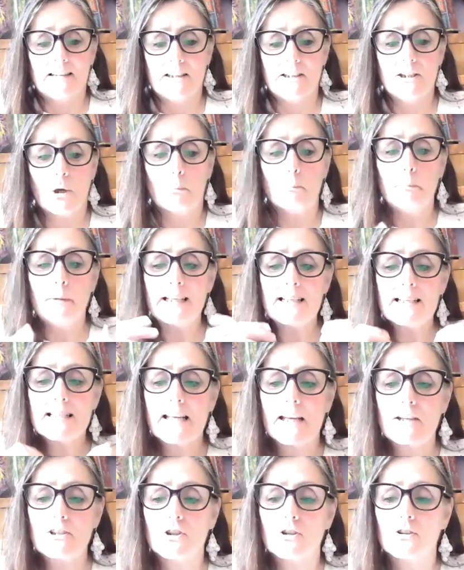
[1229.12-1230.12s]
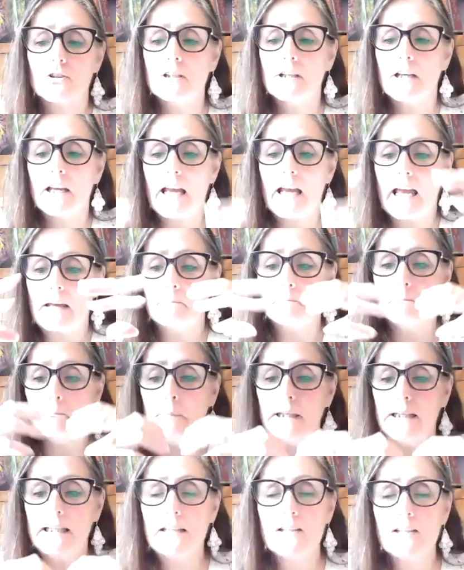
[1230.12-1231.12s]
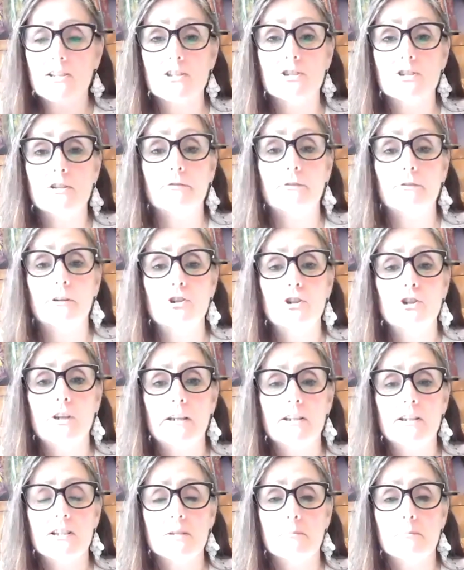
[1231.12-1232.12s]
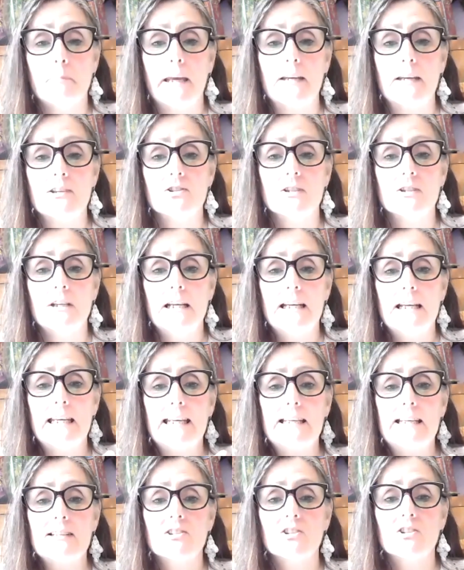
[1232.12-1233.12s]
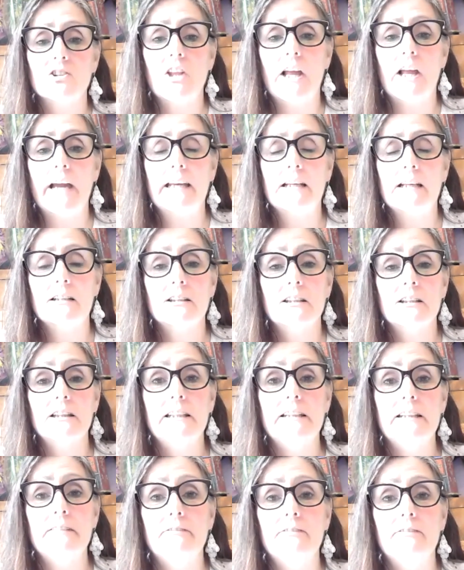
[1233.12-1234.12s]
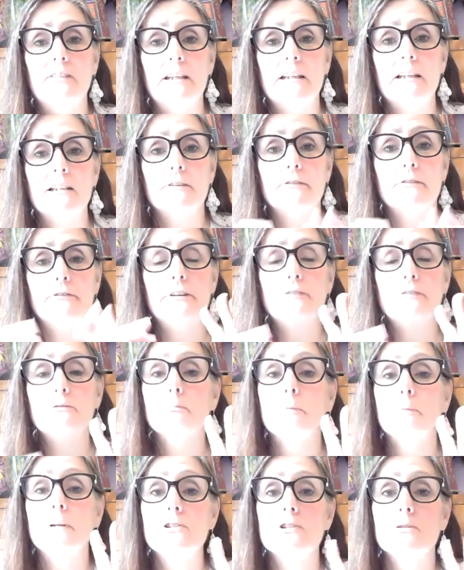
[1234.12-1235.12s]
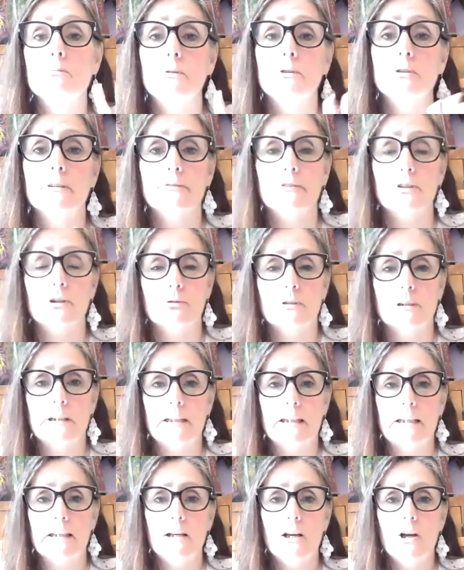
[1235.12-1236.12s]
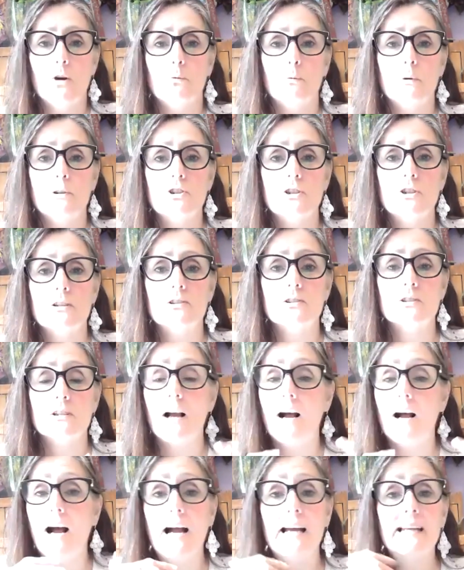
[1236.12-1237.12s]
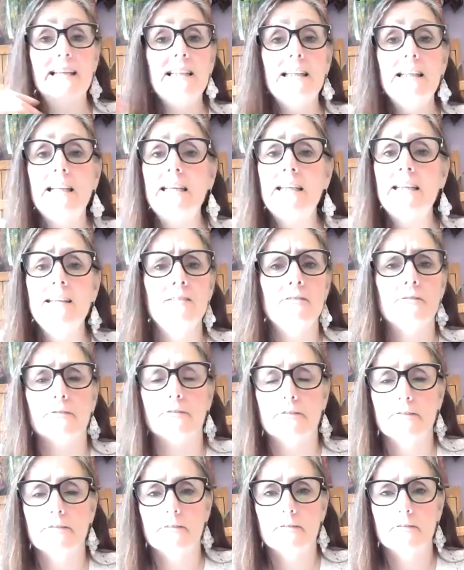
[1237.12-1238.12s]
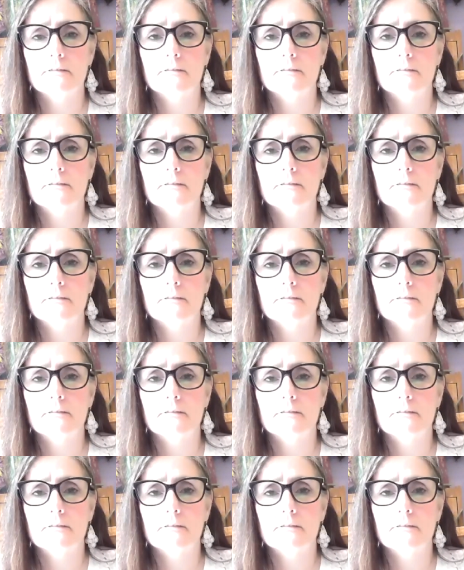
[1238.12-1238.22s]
You know, being centered and being in this differentiated space is like living the fifth principle of unity, which is I live